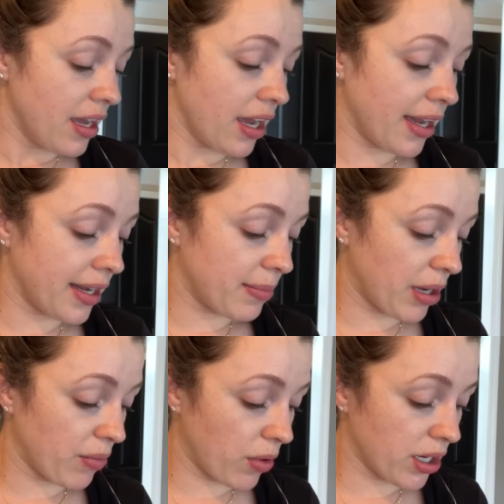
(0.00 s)

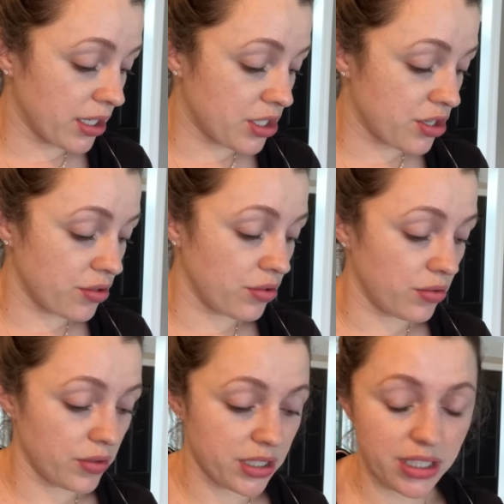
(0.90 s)
I wanted
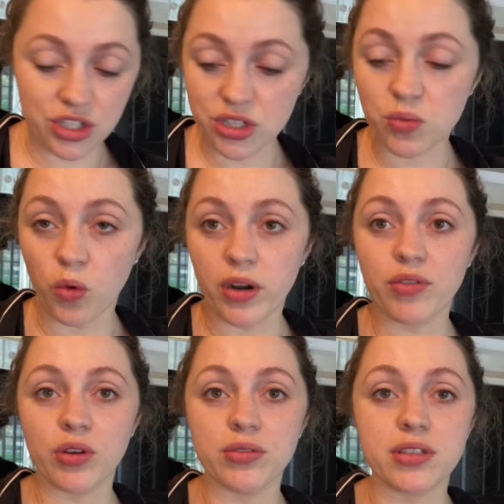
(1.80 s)
to, this is just one of
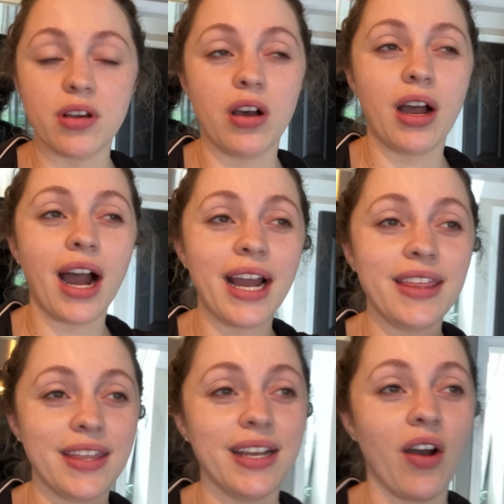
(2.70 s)
those, I
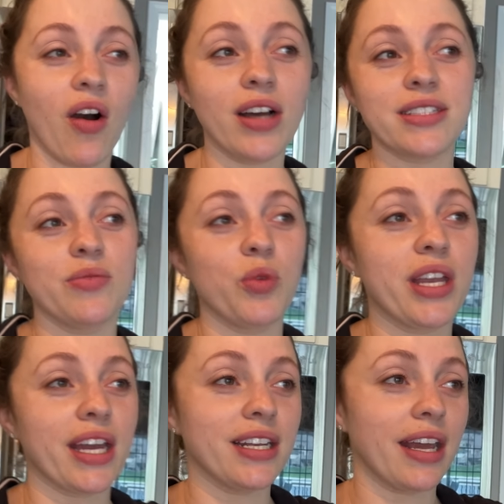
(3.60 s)
think, awesome
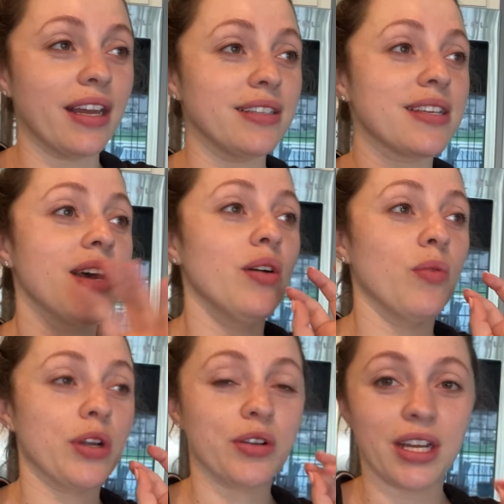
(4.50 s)
weekend days
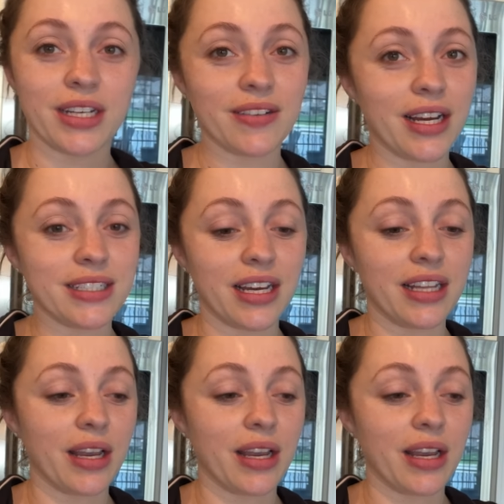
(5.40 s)
where you're getting a lot done.